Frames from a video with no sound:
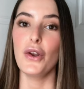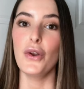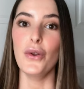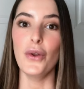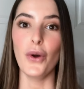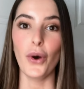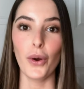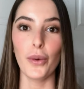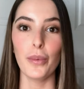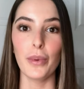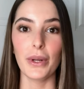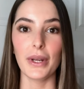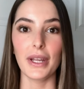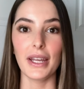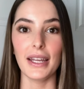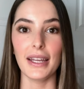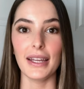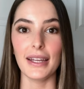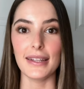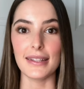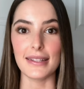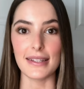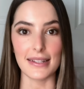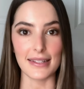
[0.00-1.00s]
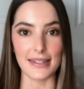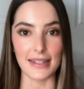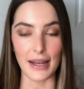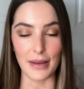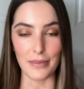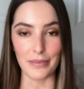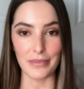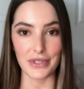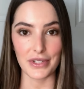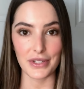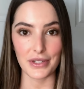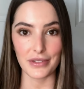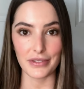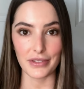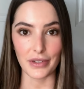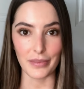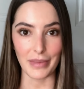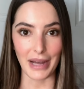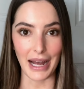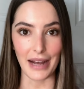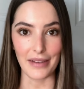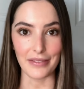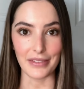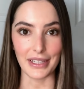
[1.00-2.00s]
Nobody is exempt from
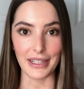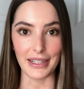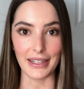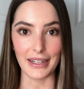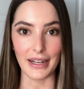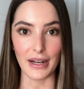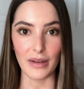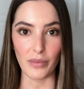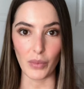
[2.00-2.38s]
having a